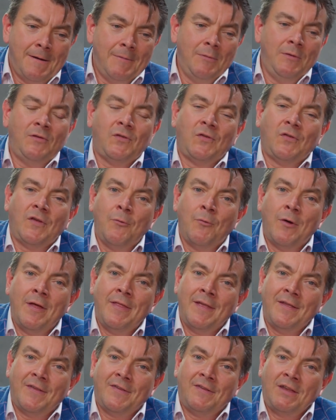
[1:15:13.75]
Interesting where
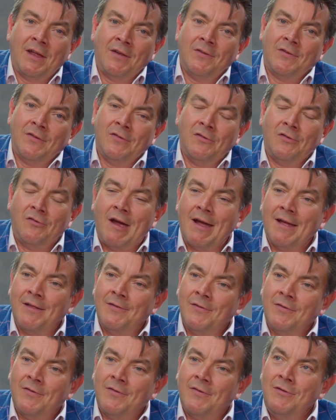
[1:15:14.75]
this Dungeons and
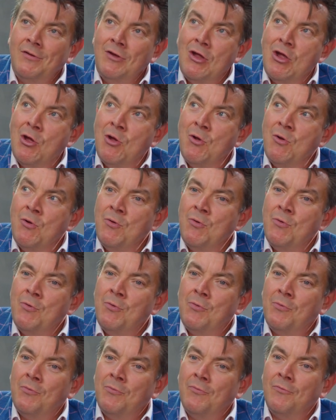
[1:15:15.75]
Dragons
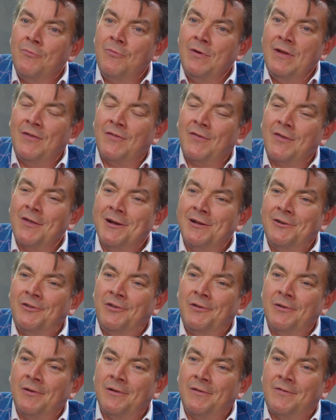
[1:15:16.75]
new
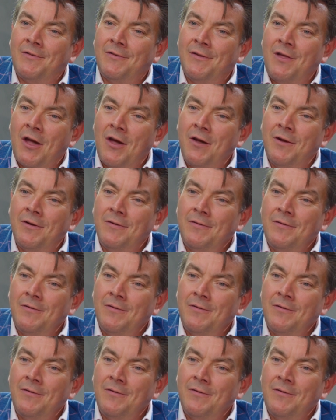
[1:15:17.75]
resurgence goes.